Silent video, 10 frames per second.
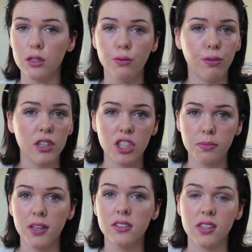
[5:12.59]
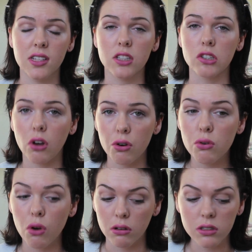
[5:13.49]
They do free shipping, so that's the
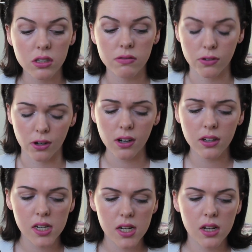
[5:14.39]
total cost for it,